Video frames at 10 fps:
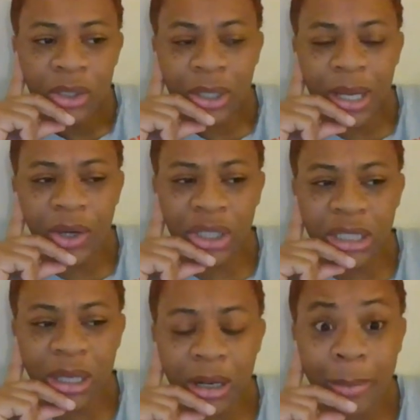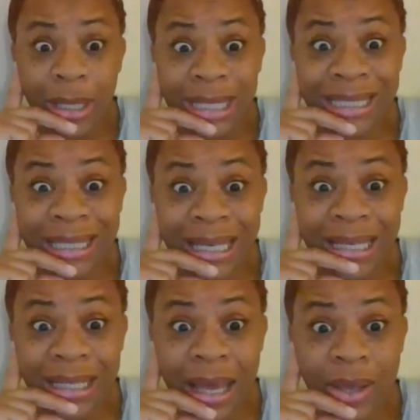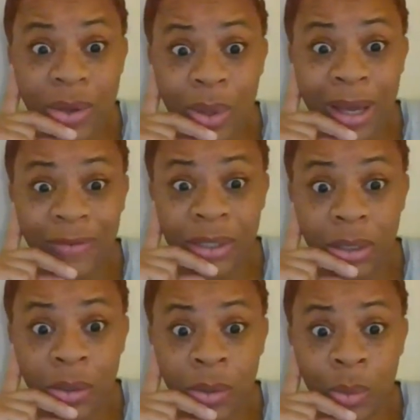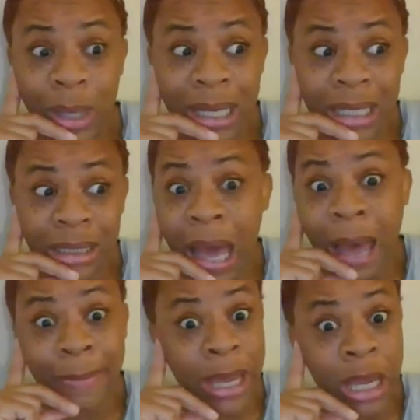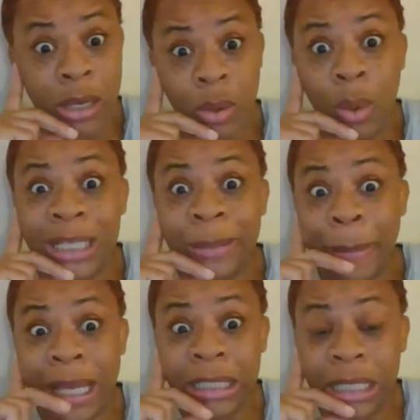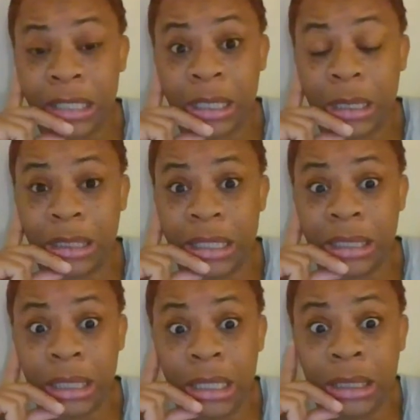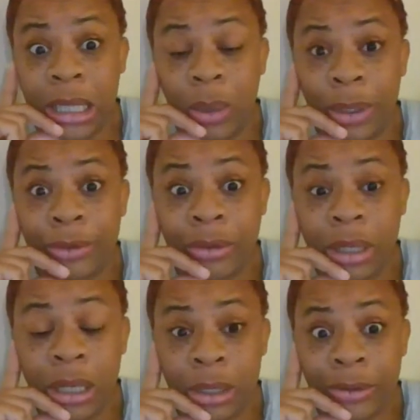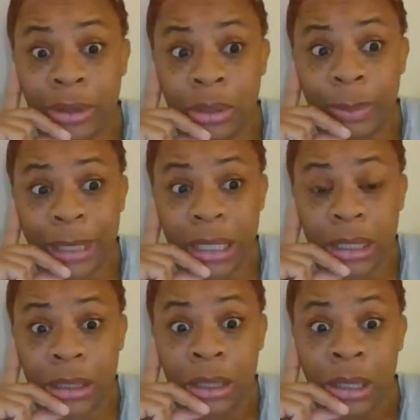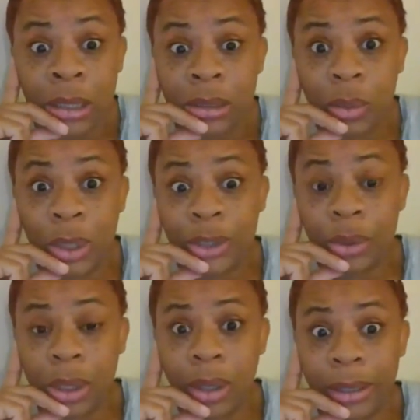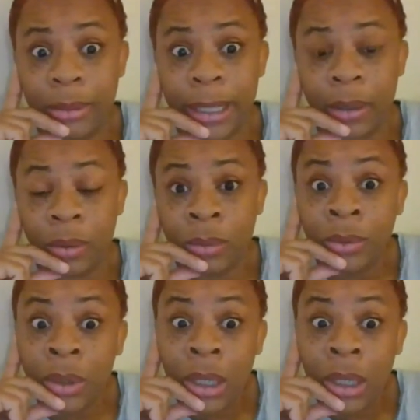So now she's talking about the seeds that you have sown. Well, you wasn't paying attention to the seeds. He's sowing, Paige. So what you talking about?